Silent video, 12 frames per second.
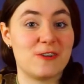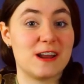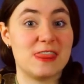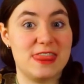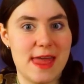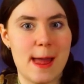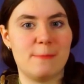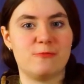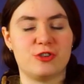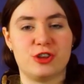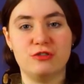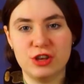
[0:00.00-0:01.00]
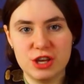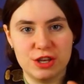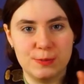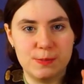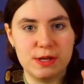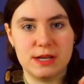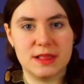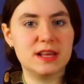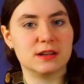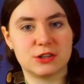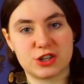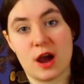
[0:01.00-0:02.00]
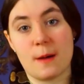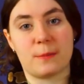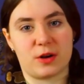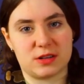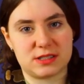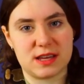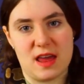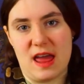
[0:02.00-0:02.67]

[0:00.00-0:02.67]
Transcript: fun of them for their itty-bitty little chompers,